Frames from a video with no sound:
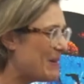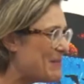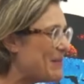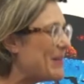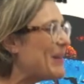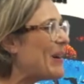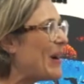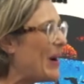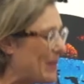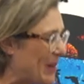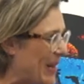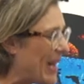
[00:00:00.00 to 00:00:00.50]

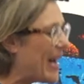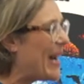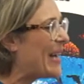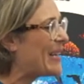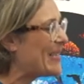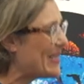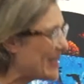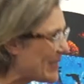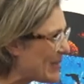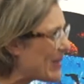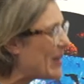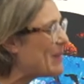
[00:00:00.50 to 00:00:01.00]
I'm an
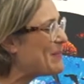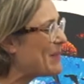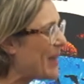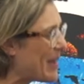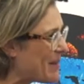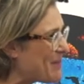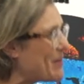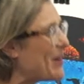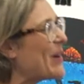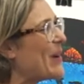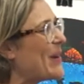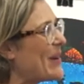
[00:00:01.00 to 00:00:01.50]
artist. I
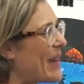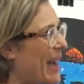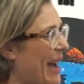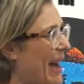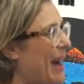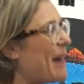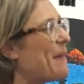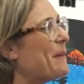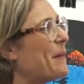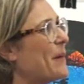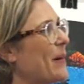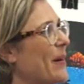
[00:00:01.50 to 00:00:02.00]
make my own
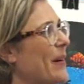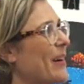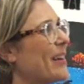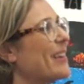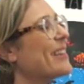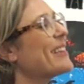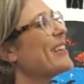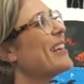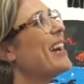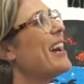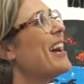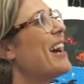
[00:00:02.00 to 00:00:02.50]

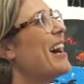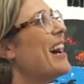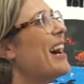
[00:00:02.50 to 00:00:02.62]
artwork.